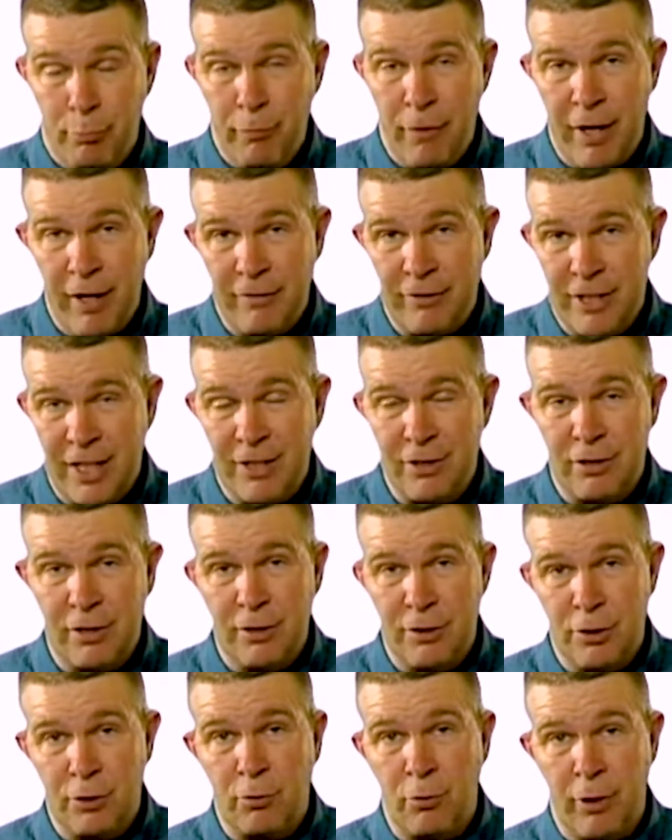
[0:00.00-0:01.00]
essentially
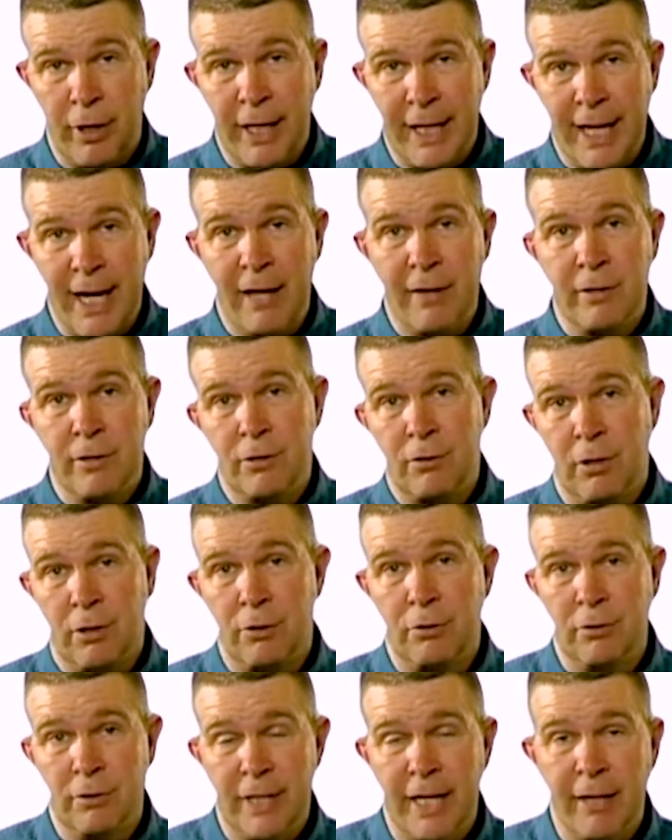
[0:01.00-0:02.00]
destroying again the
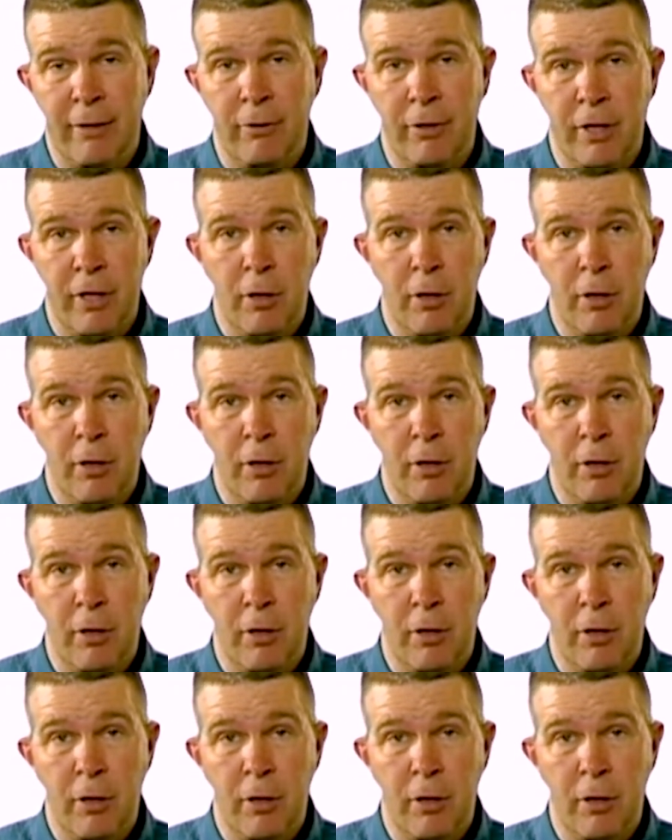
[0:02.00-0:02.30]
structural integrity